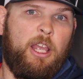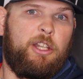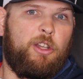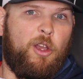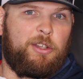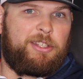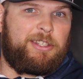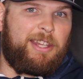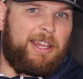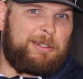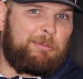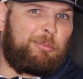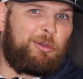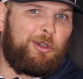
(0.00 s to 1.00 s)
Notice it says
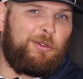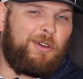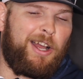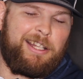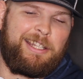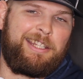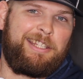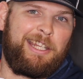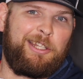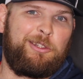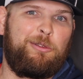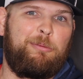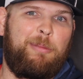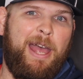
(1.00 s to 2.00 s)
improve on, didn't
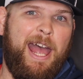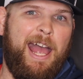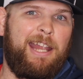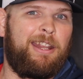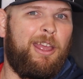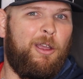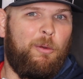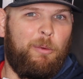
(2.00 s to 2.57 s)
do bad,